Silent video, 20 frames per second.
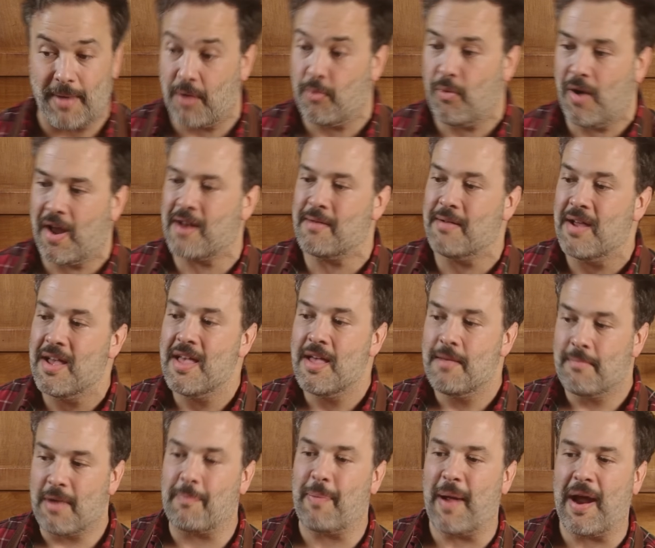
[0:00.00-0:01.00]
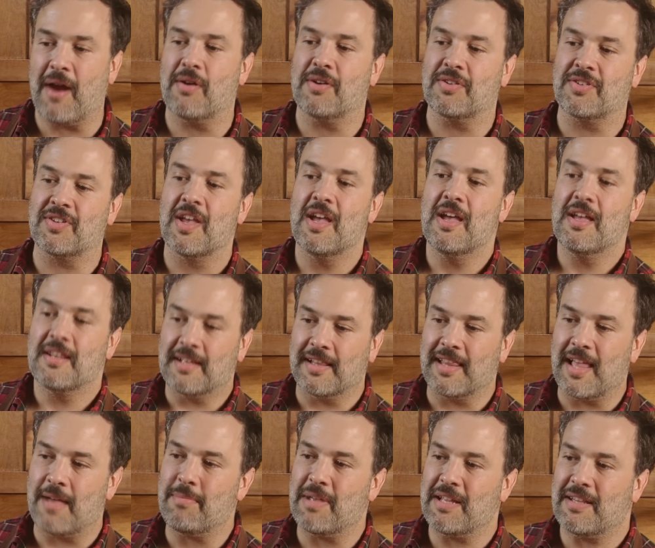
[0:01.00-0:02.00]
I wanted my parents to
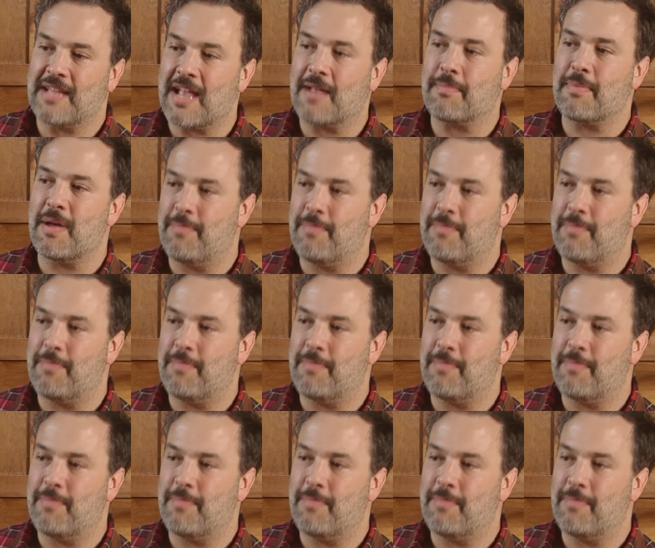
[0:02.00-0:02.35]
let me take